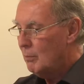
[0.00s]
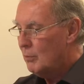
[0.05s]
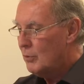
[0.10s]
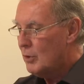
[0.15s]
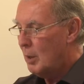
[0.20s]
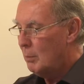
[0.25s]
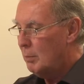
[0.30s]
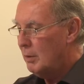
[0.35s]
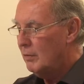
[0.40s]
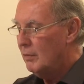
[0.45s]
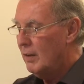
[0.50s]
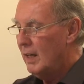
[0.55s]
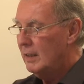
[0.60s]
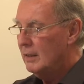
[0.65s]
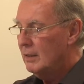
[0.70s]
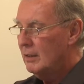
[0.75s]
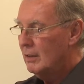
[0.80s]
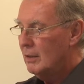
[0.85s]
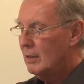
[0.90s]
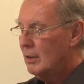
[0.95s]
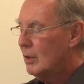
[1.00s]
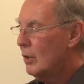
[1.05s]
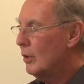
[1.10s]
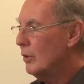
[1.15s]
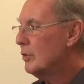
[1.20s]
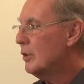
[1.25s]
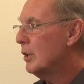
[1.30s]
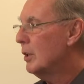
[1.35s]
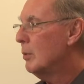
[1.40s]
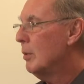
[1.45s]
top event,
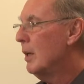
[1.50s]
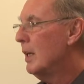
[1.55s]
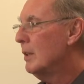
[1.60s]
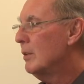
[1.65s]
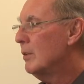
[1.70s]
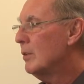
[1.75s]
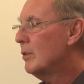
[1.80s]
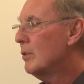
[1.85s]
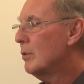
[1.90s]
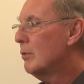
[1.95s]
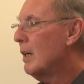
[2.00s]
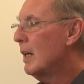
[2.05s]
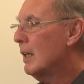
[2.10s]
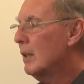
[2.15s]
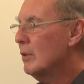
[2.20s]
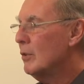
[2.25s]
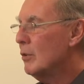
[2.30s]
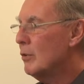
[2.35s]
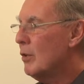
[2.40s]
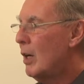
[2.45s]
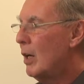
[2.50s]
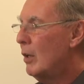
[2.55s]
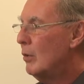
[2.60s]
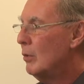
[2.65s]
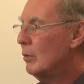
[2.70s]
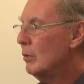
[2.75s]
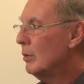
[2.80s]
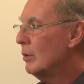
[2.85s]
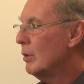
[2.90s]
consequence, threat control,